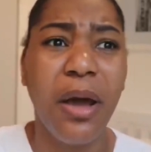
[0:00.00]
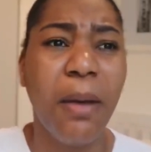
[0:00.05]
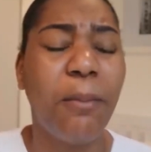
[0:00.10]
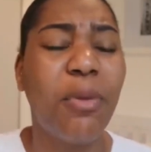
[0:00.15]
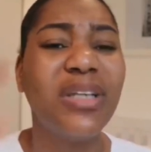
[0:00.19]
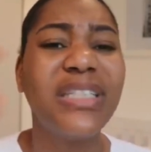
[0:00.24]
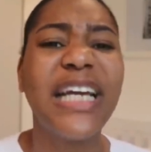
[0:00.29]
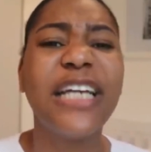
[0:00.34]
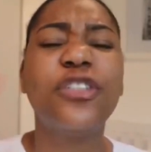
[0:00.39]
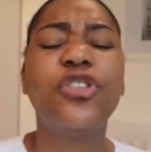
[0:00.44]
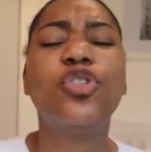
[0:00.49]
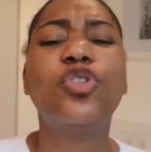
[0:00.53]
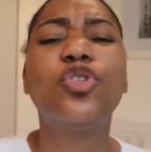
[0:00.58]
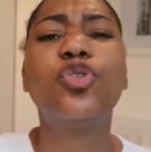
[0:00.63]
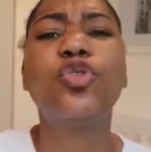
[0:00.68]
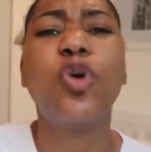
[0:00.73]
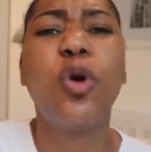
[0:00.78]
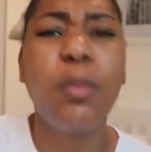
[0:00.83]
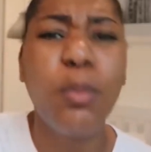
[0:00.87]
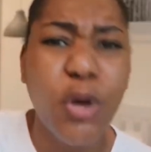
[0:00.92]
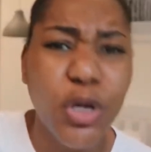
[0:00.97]
But there's
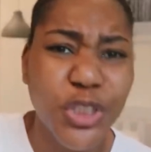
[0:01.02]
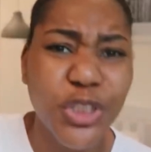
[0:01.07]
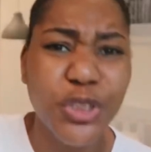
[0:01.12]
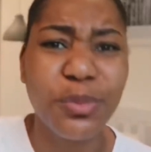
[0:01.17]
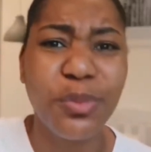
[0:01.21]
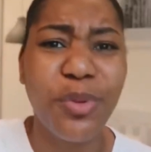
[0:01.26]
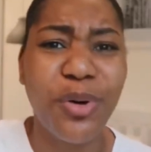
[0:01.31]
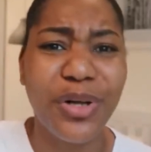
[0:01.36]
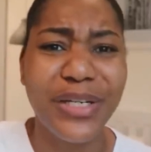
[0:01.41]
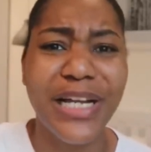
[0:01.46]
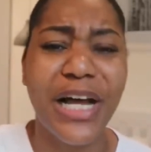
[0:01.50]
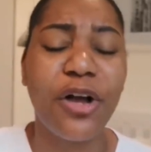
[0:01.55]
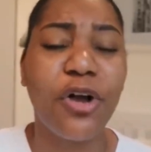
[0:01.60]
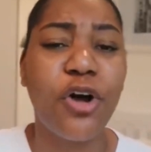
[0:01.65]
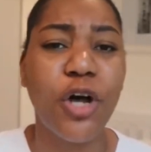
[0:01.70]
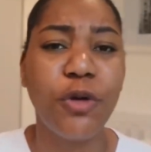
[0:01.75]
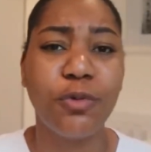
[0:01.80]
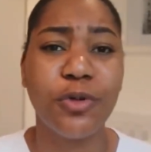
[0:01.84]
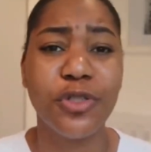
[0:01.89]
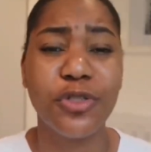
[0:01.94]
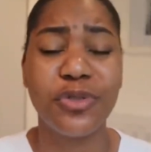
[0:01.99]
so much more that
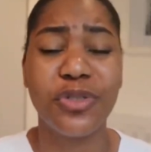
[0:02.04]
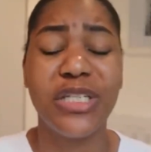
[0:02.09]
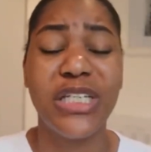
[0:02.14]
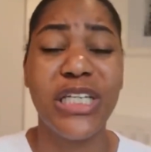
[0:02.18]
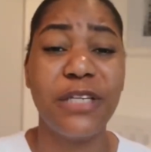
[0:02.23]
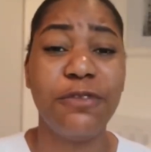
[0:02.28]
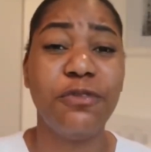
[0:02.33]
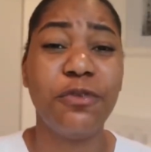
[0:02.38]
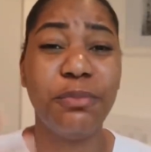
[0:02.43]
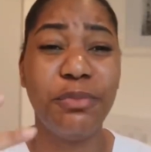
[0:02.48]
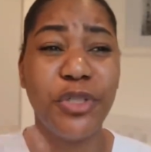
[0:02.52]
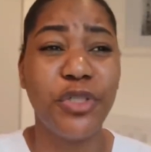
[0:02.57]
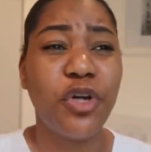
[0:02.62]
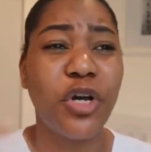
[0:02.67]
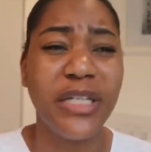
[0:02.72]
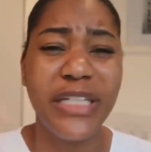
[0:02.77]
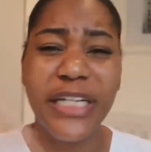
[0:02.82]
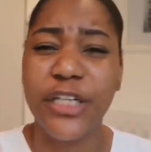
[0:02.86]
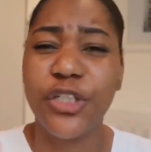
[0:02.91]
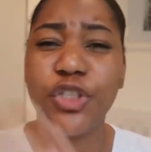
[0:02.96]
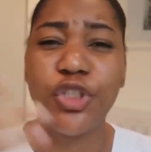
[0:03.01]
God wants to give you
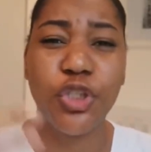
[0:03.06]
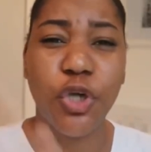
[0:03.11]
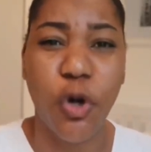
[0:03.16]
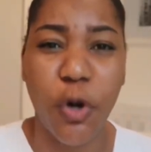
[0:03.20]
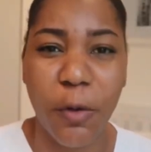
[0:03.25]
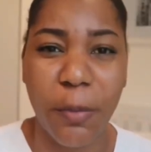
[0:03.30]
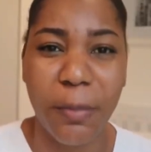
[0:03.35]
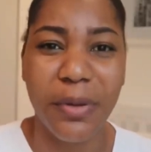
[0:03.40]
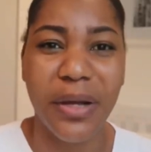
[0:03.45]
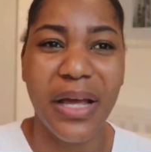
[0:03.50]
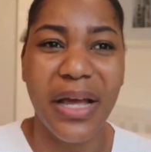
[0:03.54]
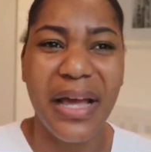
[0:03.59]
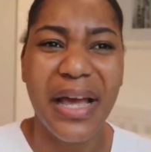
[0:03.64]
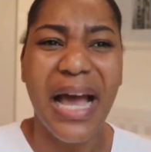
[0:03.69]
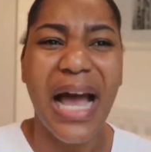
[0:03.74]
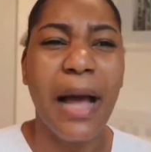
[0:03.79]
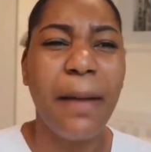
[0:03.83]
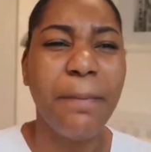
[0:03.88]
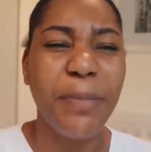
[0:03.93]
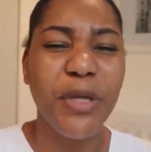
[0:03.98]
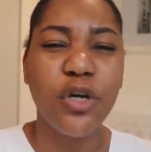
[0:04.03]
beyond a job.
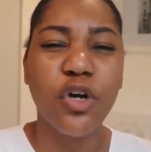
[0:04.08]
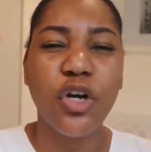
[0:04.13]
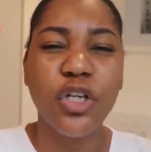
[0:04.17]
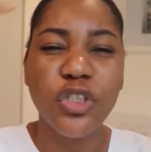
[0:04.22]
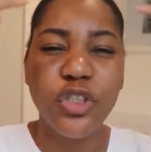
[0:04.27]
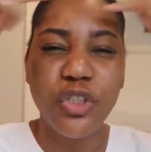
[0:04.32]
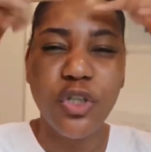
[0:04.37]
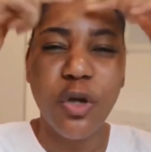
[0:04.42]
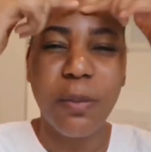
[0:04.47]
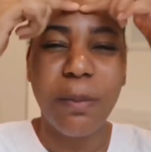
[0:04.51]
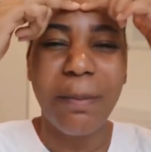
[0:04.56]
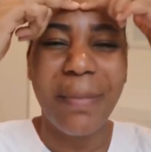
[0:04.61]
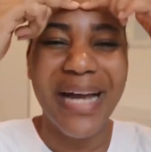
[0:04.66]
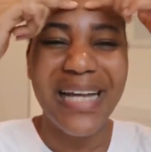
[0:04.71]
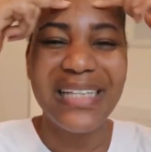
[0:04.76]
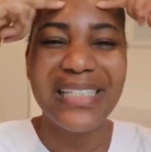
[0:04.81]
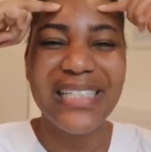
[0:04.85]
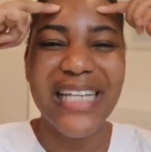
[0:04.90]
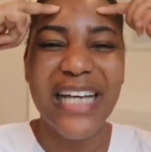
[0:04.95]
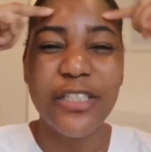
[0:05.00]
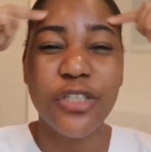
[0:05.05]
And because your
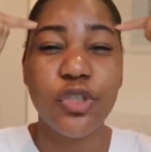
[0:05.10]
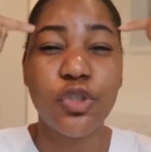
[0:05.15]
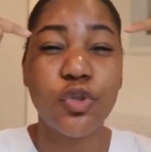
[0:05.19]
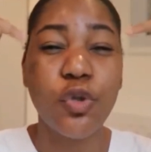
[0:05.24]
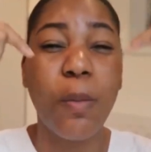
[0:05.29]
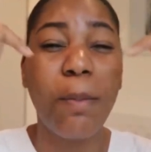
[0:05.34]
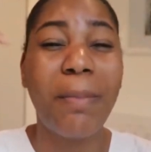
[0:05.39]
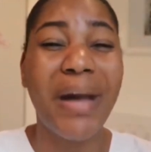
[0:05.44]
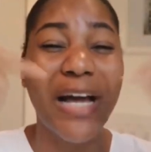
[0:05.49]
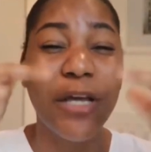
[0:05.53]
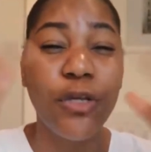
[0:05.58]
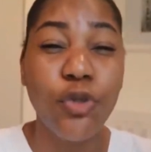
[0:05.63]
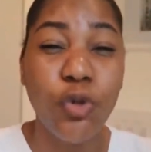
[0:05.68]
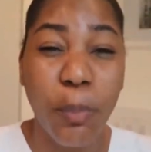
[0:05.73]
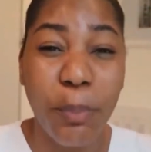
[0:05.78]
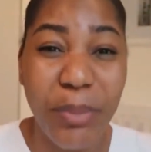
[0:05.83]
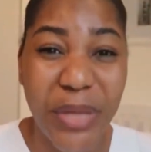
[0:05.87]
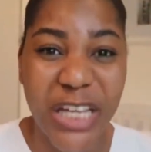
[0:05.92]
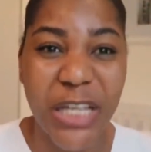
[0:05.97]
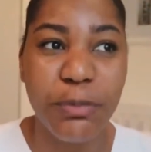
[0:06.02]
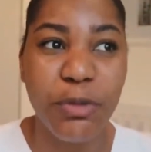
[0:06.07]
mindset is so
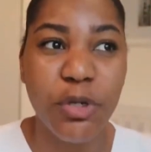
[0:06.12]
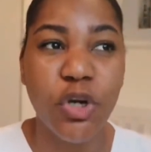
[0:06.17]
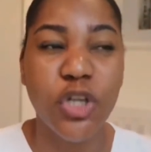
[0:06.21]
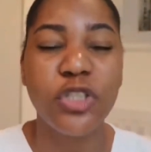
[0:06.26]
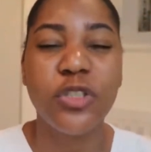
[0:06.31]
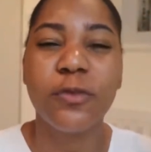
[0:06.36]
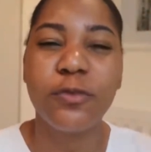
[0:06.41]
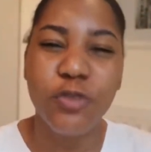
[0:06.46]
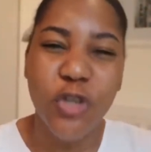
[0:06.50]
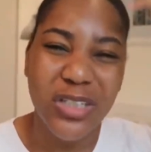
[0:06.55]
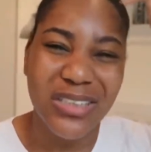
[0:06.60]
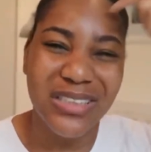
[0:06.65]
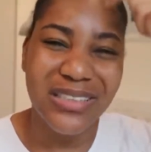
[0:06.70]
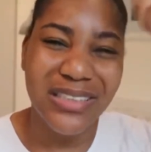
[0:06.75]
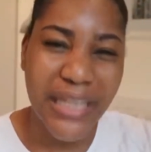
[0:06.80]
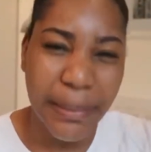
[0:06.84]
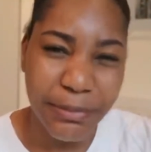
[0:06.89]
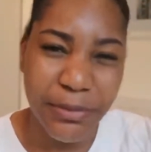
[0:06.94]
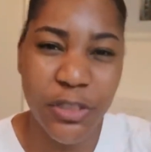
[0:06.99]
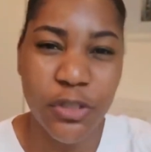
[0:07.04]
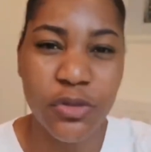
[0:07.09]
myopic, because you've not
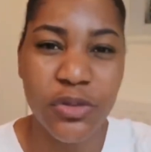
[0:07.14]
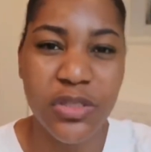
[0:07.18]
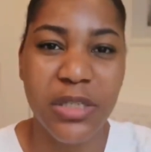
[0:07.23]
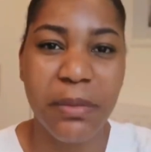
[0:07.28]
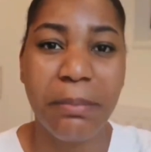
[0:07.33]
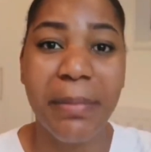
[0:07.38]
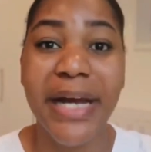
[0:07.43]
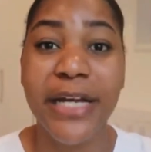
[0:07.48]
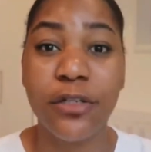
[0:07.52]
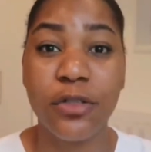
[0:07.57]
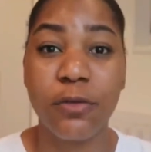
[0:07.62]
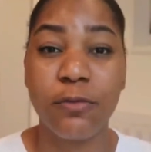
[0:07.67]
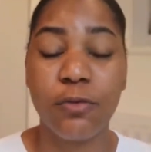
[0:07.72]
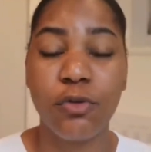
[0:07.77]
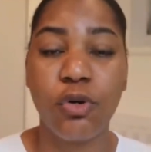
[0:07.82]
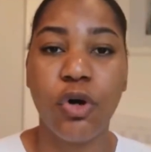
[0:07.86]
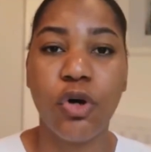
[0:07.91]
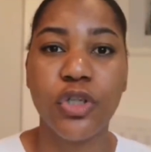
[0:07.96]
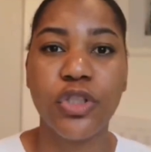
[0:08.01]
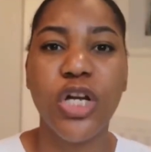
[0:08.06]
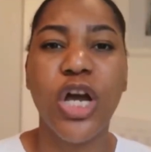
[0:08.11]
stepped into the mind of
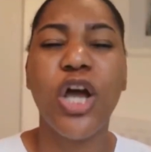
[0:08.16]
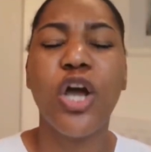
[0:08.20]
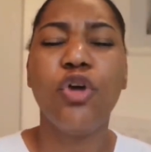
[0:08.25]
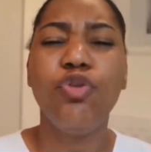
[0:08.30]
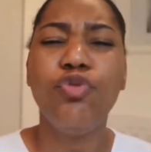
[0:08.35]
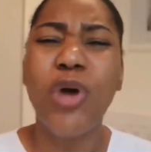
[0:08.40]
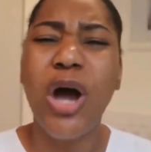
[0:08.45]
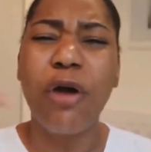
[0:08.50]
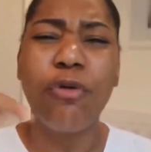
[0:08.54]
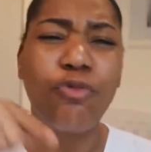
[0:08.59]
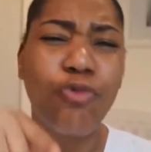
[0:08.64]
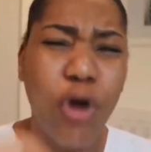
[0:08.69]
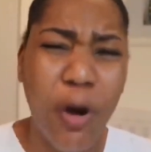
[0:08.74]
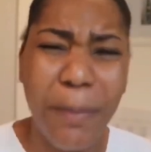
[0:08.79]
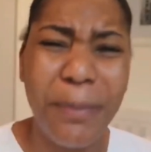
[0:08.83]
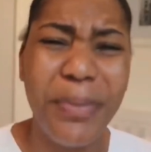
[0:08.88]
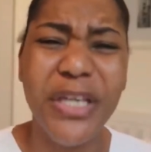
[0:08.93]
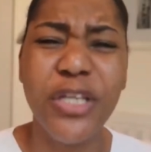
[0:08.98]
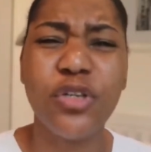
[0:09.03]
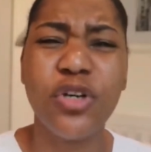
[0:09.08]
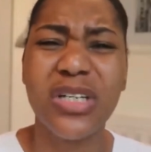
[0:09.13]
God, you are
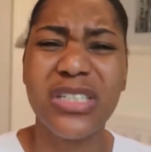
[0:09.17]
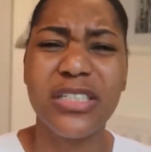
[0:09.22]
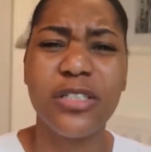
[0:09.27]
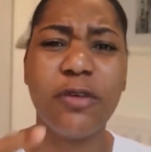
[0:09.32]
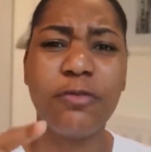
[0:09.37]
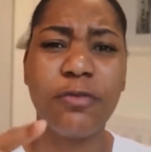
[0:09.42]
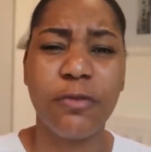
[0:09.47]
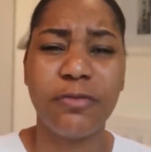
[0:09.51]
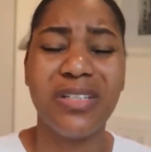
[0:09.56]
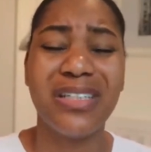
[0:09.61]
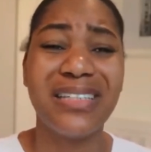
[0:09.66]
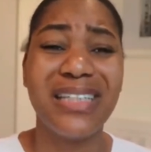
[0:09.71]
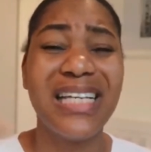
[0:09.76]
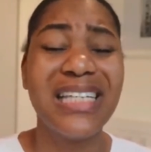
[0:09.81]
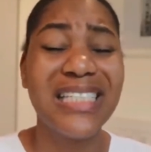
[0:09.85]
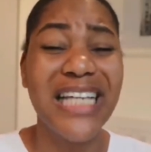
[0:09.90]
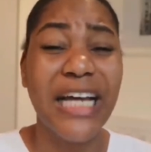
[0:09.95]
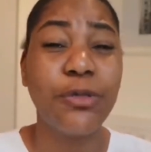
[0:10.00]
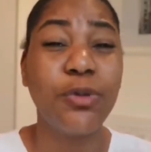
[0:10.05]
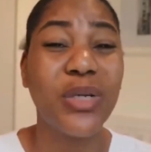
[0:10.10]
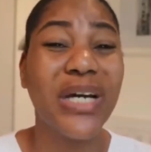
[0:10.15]
robbing yourself of the
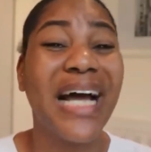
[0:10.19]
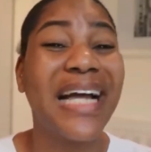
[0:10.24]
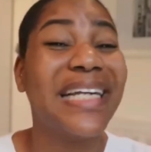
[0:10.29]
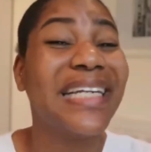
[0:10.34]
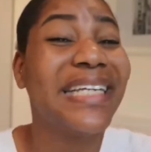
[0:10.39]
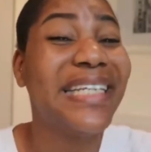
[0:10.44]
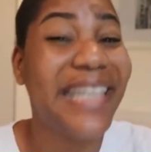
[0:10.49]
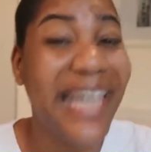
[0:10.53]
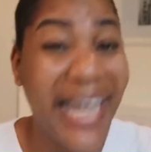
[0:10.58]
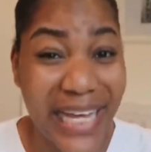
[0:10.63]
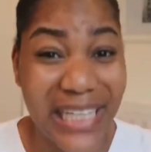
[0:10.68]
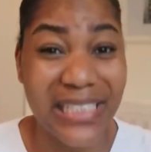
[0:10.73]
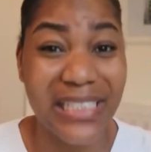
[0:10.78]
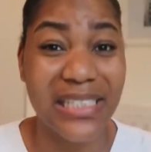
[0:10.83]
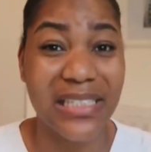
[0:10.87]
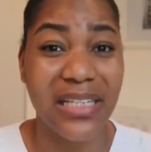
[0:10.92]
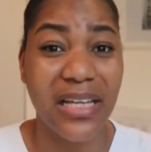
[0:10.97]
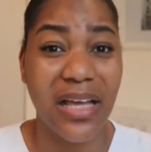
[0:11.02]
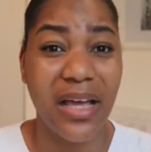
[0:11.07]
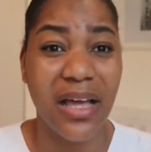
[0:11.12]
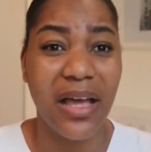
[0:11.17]
things that you can get
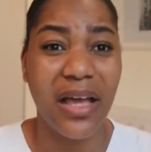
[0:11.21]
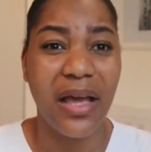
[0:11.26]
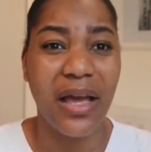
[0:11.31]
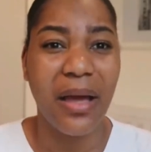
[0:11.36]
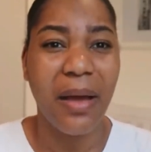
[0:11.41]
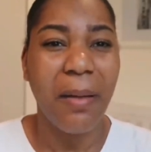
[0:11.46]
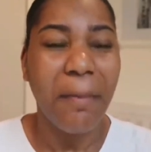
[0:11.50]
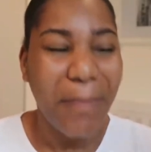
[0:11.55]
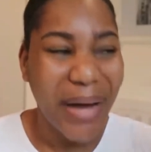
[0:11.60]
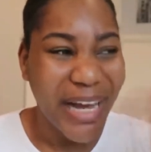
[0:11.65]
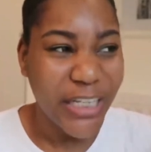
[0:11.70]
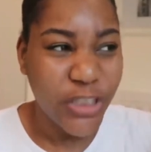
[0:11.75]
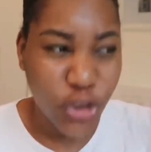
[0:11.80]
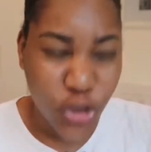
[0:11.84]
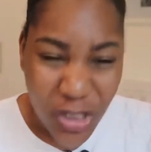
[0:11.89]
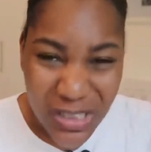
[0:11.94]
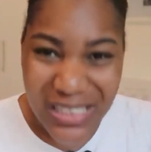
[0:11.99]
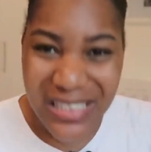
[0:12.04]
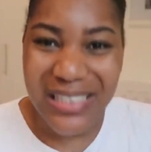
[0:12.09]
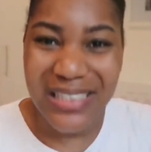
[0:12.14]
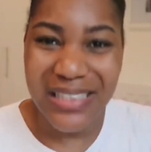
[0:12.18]
by
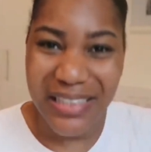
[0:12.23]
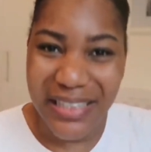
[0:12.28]
just